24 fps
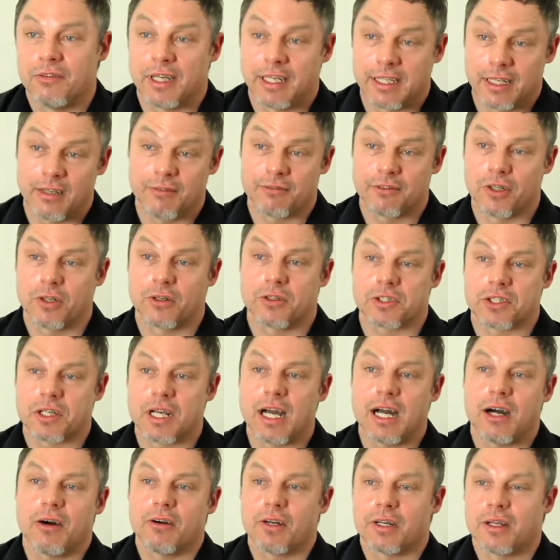And of course
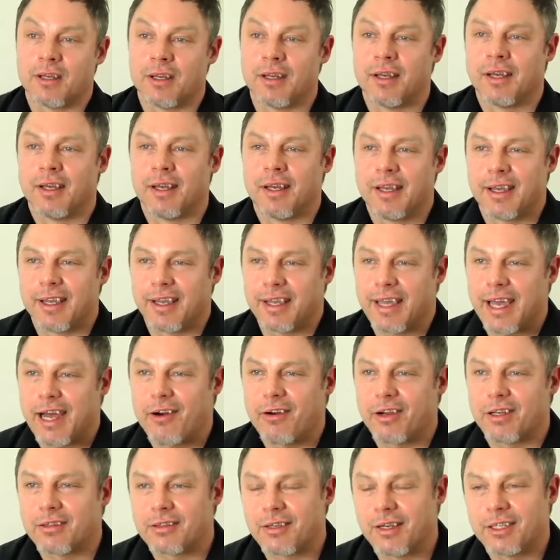our
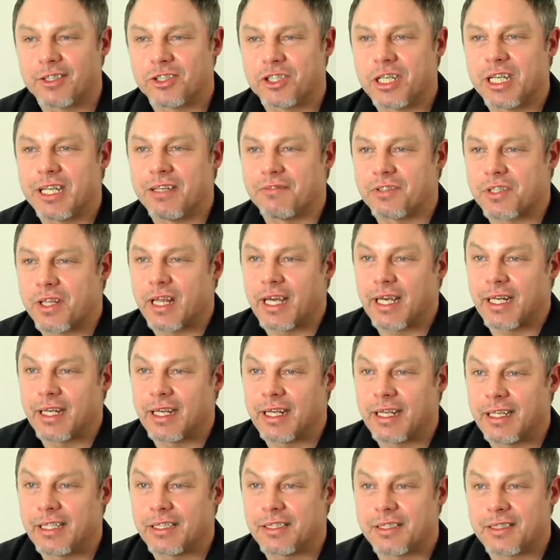character achieves then
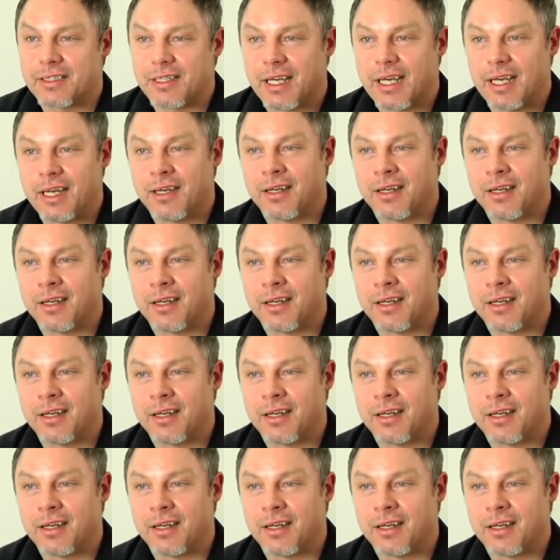his